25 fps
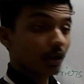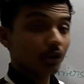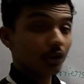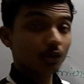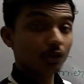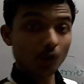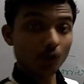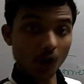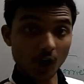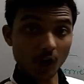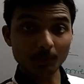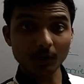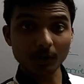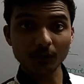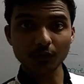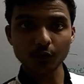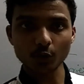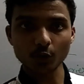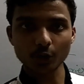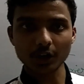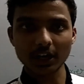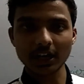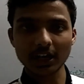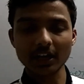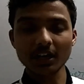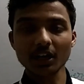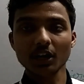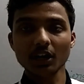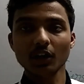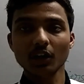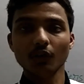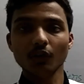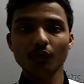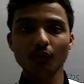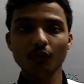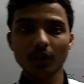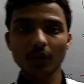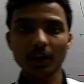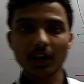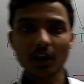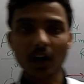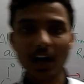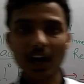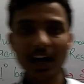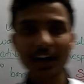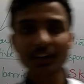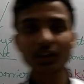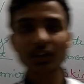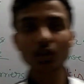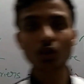Normal flora
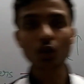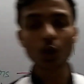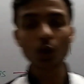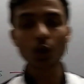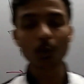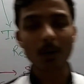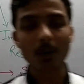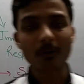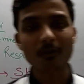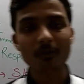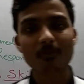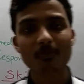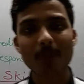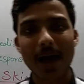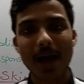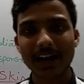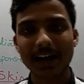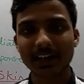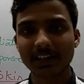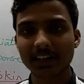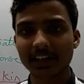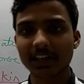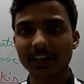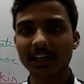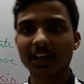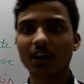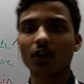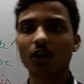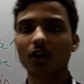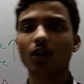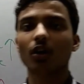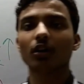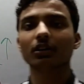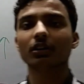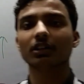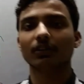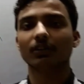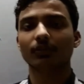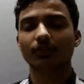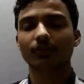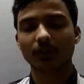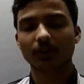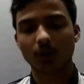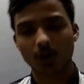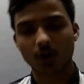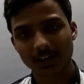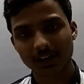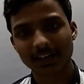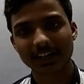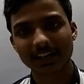are the group of bacteria or the
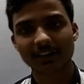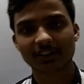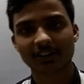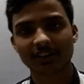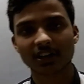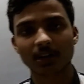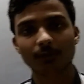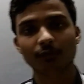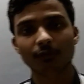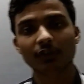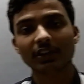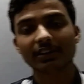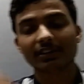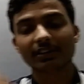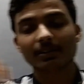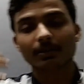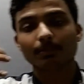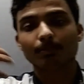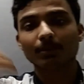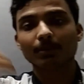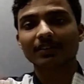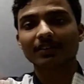organism which